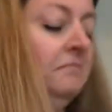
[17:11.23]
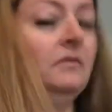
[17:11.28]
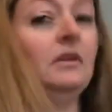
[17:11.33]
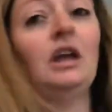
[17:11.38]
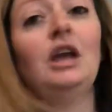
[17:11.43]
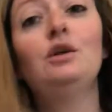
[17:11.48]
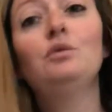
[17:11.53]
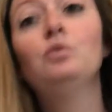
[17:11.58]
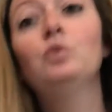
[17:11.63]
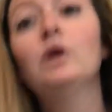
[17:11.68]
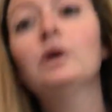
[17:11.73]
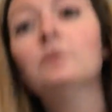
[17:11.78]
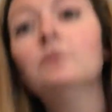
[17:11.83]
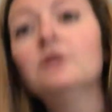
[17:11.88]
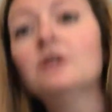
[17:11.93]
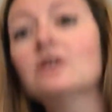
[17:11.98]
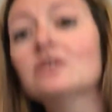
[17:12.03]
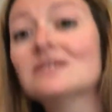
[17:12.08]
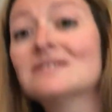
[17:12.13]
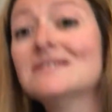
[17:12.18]
And where would
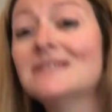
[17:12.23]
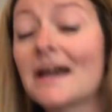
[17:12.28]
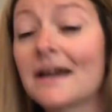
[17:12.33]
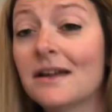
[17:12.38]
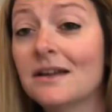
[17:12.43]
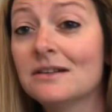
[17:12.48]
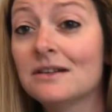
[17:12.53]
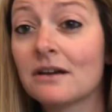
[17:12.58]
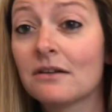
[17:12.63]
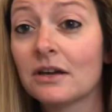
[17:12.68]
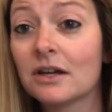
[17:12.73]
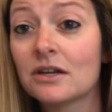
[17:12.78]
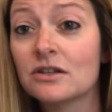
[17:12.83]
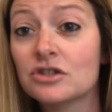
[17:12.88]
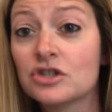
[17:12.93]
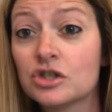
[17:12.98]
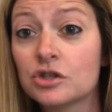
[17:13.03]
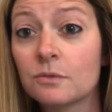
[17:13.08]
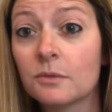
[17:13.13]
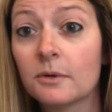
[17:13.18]
our secondary
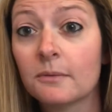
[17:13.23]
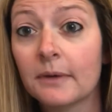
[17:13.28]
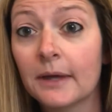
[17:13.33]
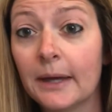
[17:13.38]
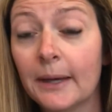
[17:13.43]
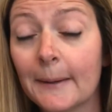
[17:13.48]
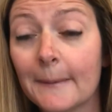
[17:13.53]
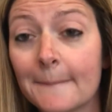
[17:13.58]
consumer be?